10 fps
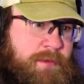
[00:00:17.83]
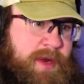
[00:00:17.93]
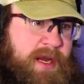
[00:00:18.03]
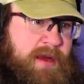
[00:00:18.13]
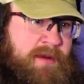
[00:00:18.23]

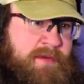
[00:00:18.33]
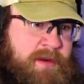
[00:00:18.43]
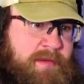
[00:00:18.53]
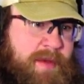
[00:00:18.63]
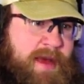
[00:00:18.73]

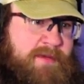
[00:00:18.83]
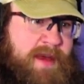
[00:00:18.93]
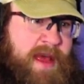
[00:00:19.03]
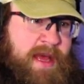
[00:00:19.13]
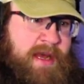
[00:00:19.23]
recovered my
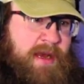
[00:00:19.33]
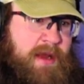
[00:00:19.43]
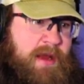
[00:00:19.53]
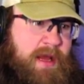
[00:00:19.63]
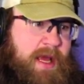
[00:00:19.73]
van
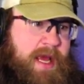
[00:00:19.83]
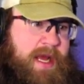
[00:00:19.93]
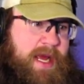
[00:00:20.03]
and